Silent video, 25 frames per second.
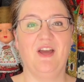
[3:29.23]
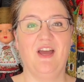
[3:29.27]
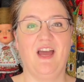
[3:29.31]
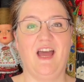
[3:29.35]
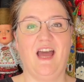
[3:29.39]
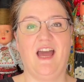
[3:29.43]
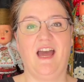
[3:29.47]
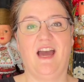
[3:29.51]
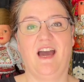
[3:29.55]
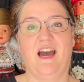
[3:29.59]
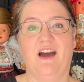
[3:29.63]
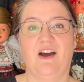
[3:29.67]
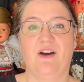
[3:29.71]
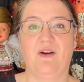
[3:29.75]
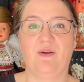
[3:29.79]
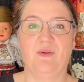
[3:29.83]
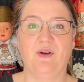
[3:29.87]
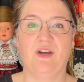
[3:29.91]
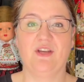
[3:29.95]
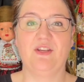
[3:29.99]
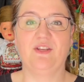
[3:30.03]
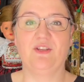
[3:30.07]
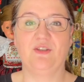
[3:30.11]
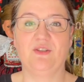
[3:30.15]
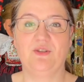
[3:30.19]
how
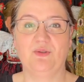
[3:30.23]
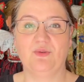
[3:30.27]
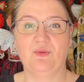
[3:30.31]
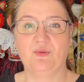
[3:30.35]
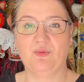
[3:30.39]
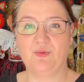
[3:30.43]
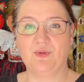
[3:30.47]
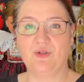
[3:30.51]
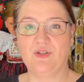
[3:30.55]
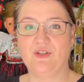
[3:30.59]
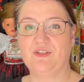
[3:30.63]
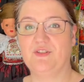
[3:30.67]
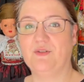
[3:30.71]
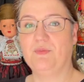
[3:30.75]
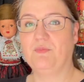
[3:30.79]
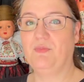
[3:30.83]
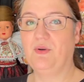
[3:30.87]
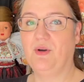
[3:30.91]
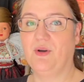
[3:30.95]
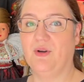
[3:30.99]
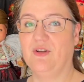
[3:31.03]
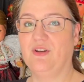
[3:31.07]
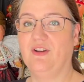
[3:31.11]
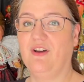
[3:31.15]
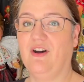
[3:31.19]
you would
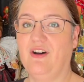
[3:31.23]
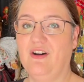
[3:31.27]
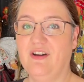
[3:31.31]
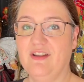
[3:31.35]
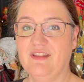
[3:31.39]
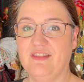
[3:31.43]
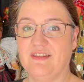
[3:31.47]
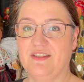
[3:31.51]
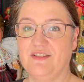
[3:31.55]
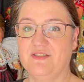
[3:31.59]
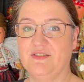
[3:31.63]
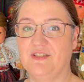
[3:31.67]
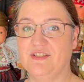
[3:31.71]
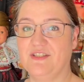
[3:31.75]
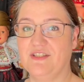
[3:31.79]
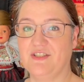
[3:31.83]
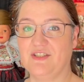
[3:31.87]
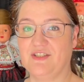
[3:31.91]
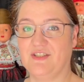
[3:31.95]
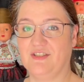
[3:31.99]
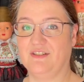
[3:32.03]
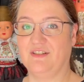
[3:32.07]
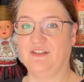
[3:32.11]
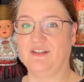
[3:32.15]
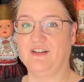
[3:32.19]
put on the
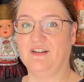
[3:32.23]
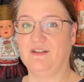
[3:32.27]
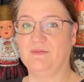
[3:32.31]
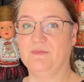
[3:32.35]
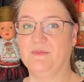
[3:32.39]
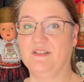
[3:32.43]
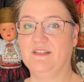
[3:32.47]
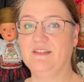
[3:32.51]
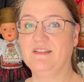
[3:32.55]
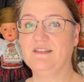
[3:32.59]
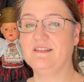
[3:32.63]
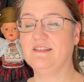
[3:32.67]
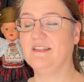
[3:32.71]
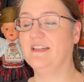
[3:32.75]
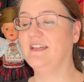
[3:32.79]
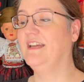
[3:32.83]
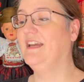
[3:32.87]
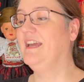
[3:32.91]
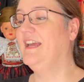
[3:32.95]
traditional garments,